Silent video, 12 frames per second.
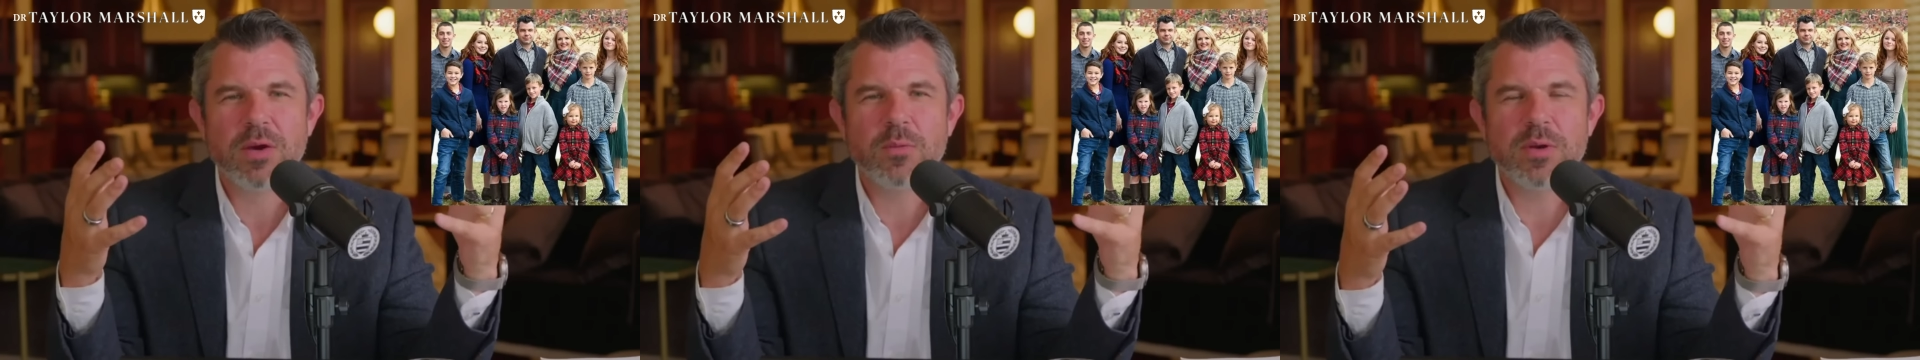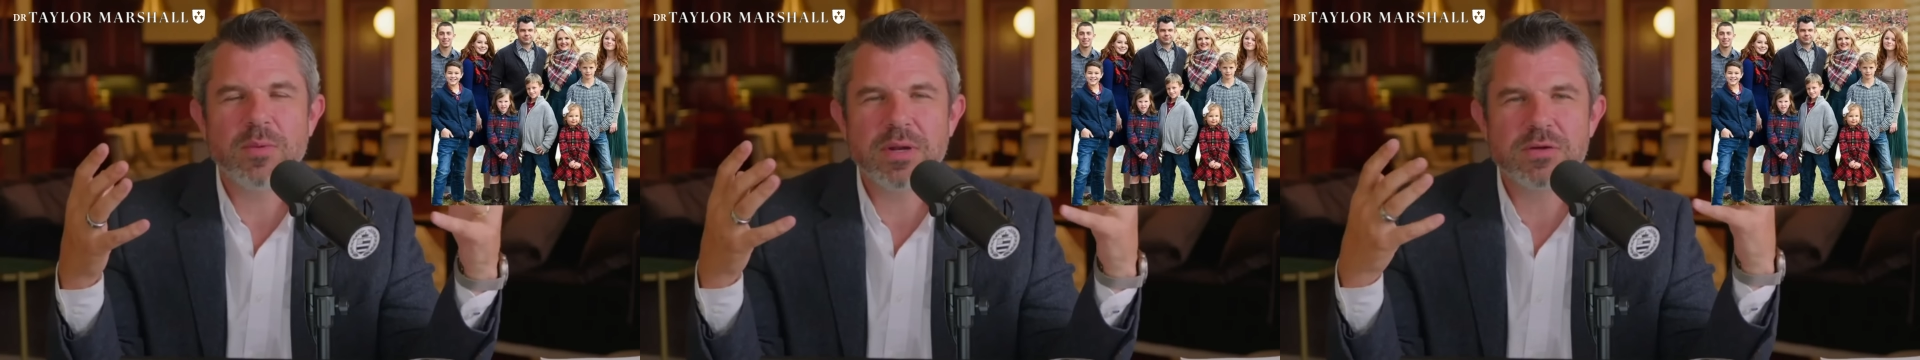
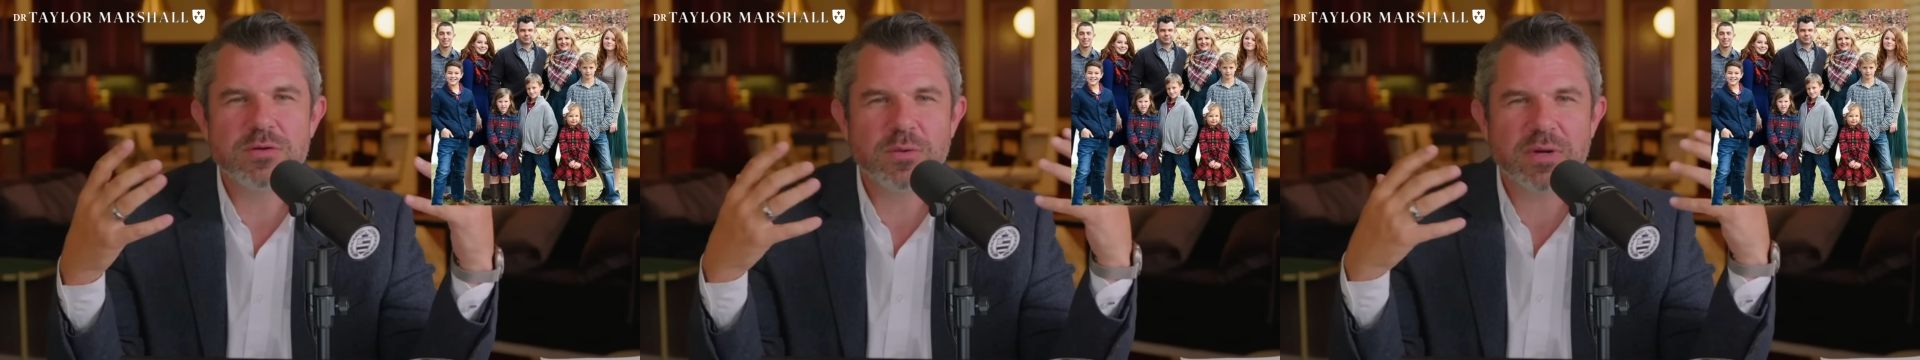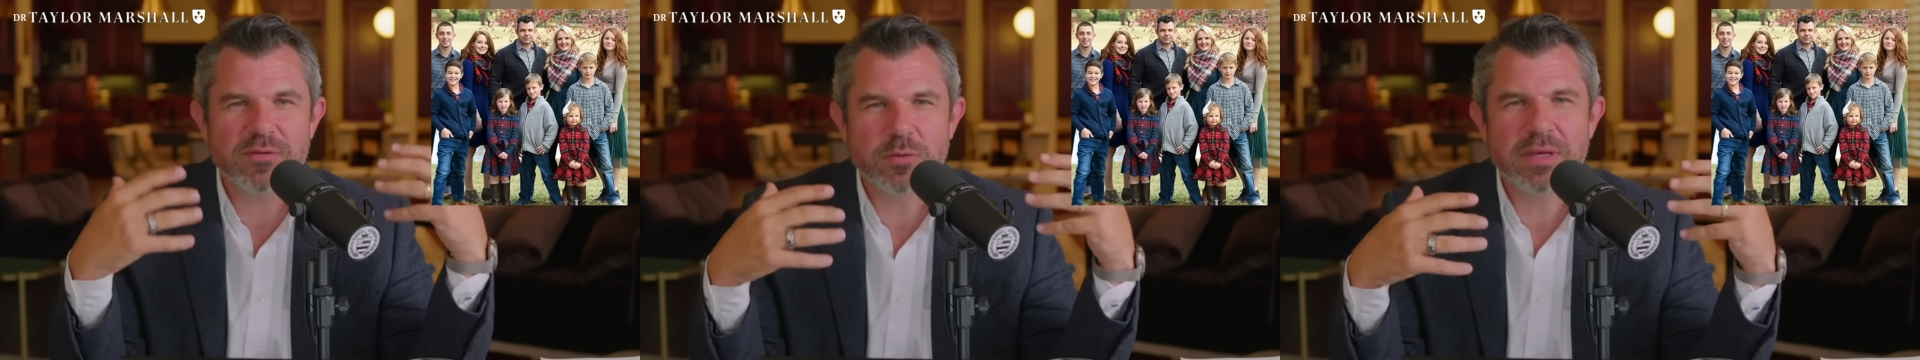we want to do
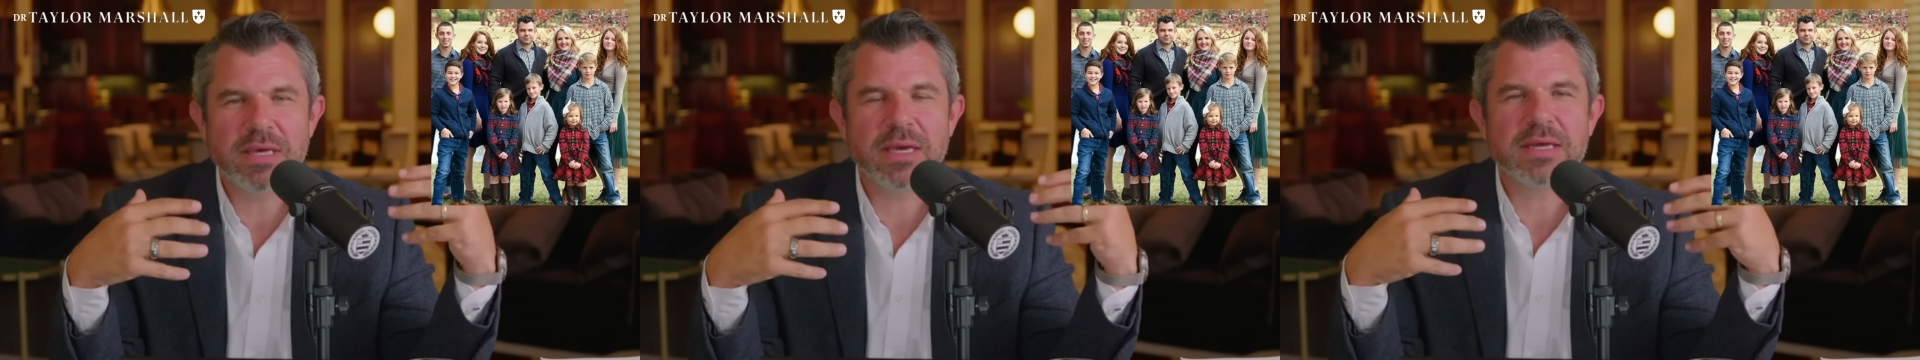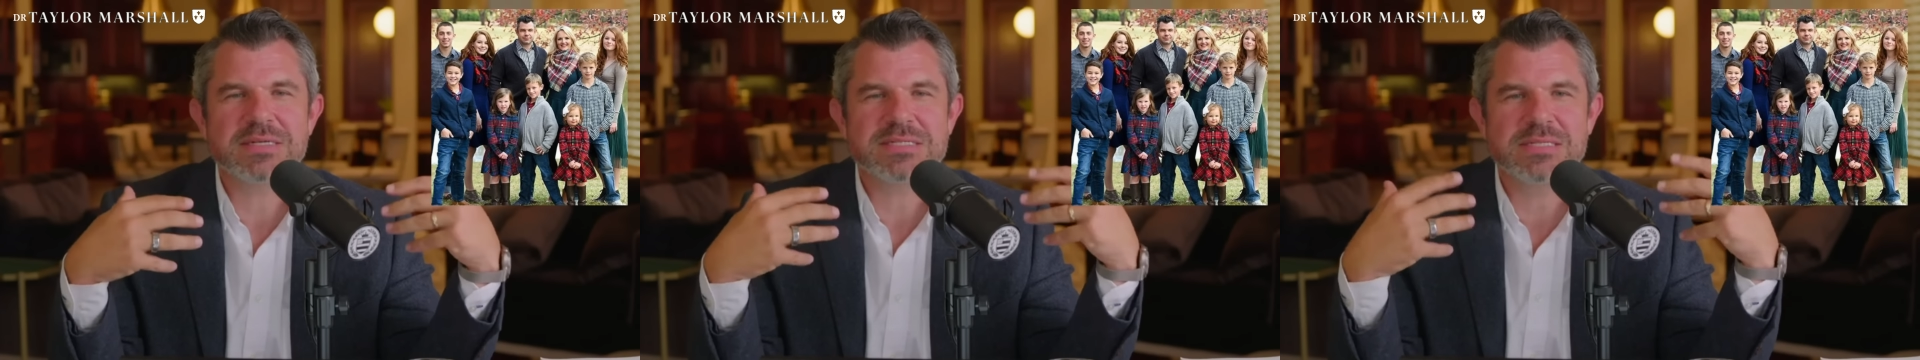whatever we
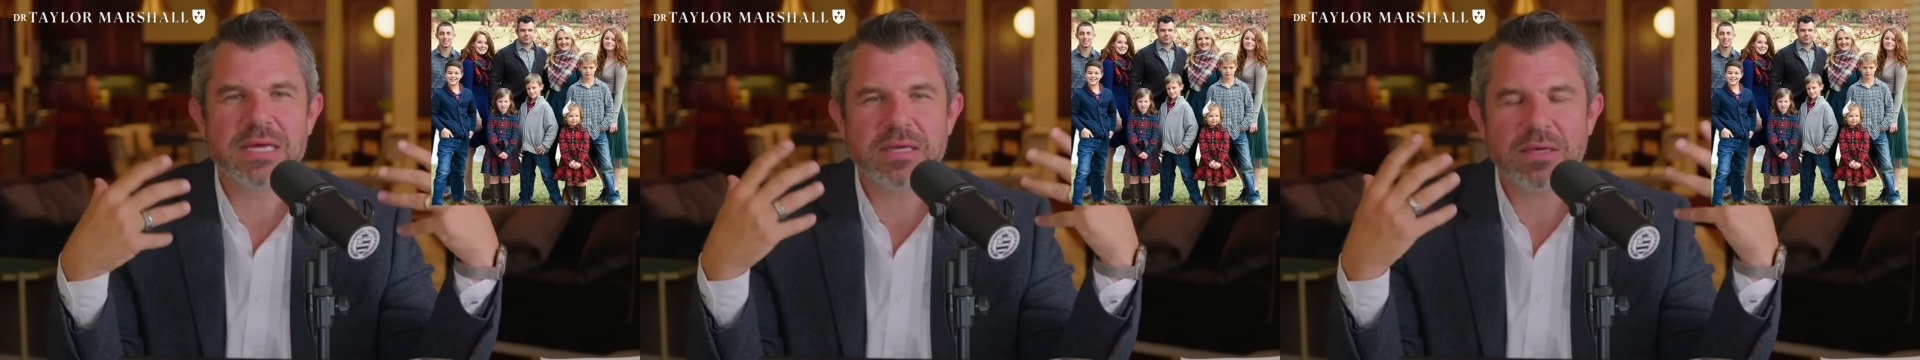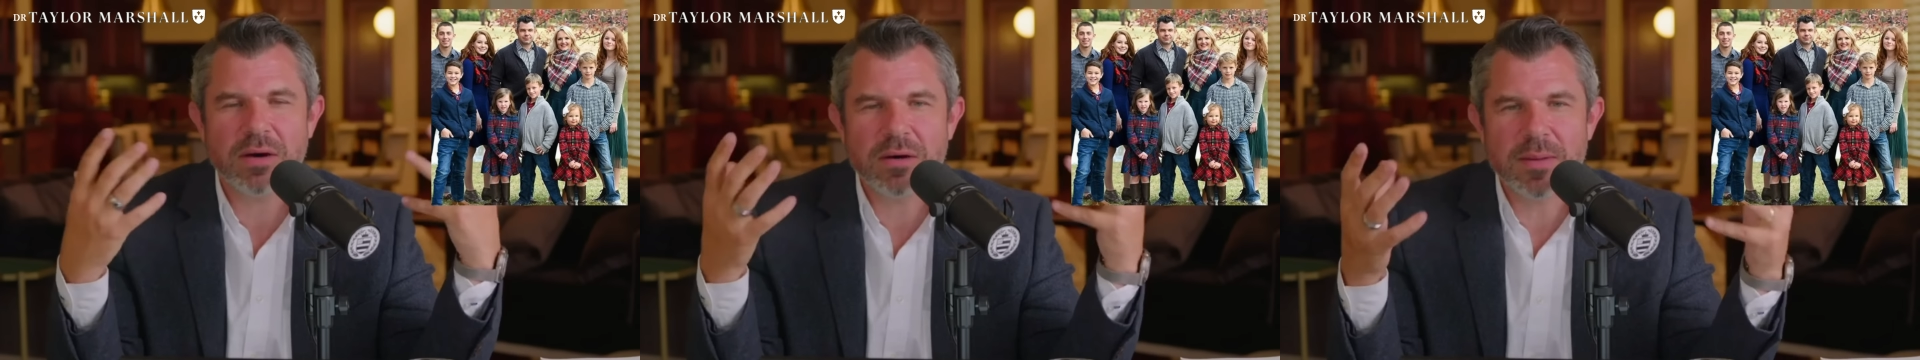can to set
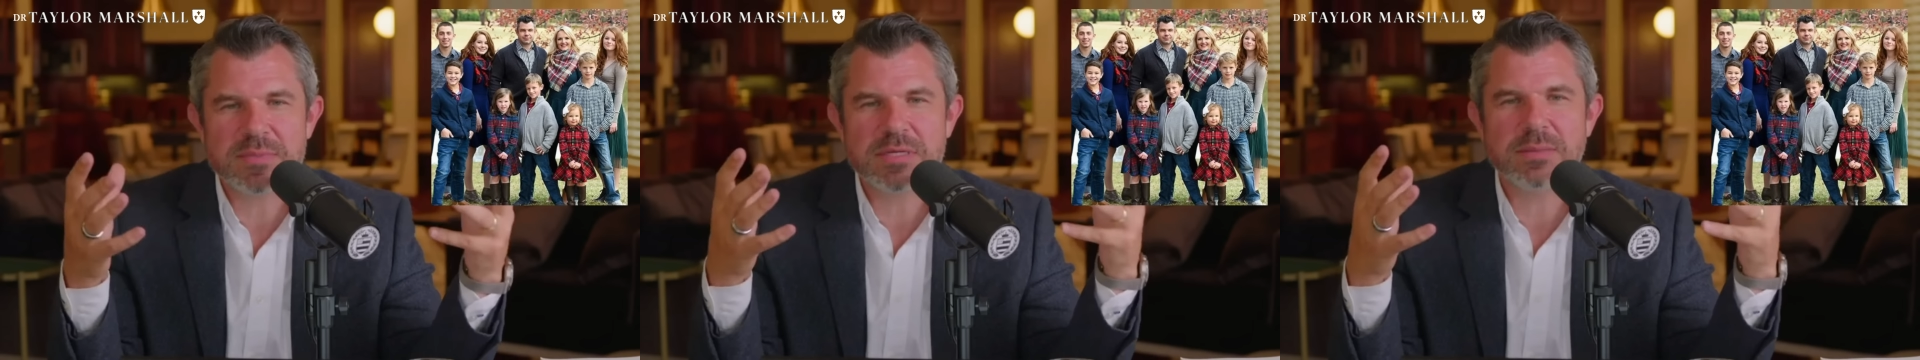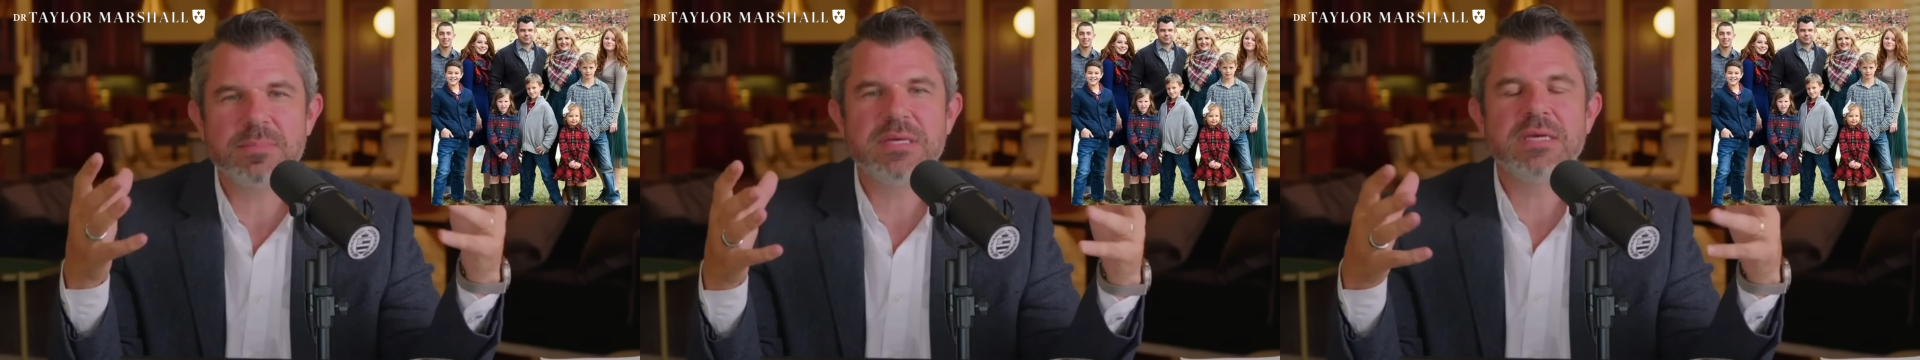y'all up
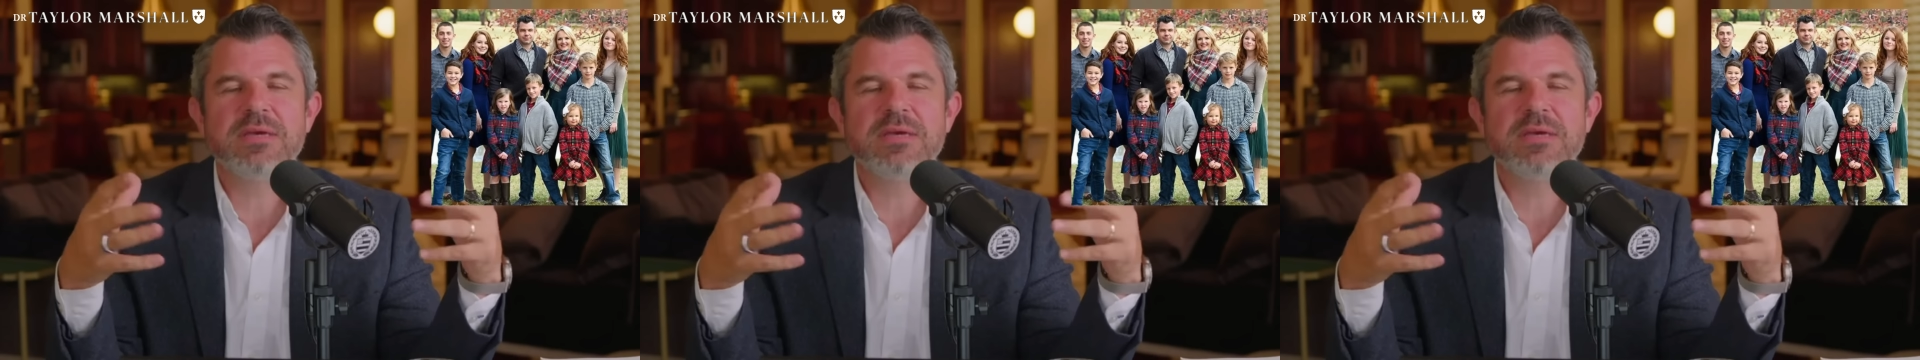to be